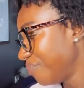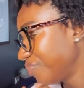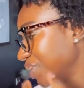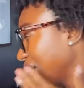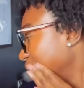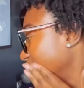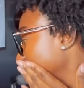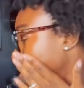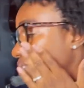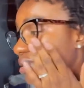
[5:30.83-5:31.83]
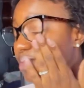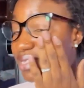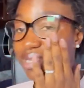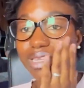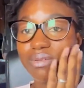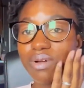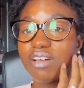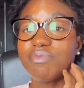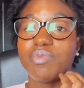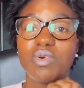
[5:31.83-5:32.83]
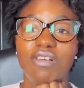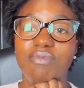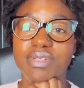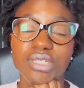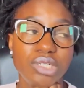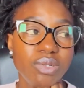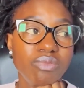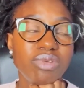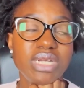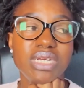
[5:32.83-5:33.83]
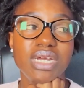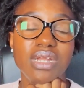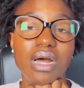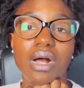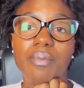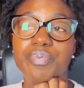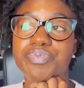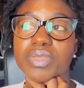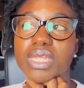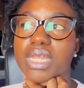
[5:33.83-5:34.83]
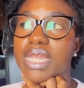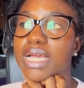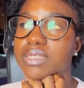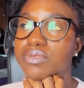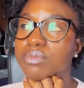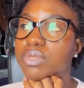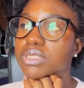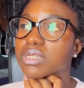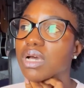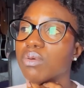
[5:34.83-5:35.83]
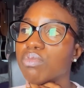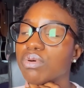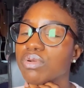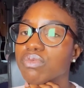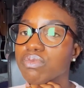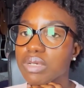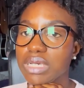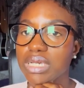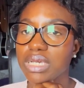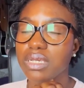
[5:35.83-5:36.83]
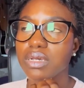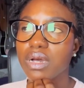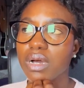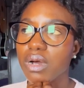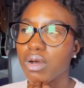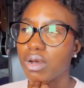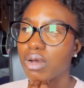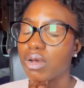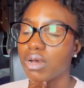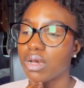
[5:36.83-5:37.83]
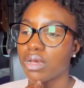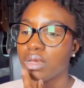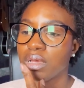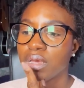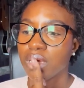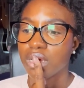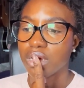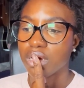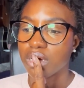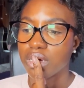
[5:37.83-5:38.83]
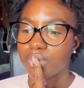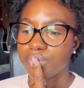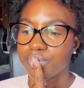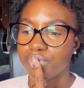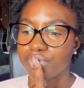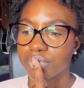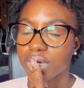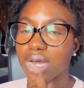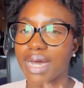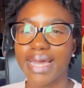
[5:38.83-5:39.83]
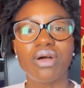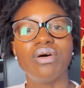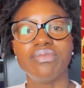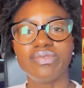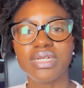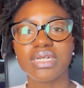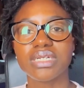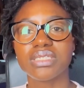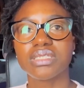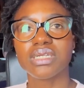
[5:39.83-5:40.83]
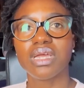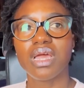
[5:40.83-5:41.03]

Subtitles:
Yeah, so that's basically what I've been doing, reading. The next few books that I want to read are High Conflict.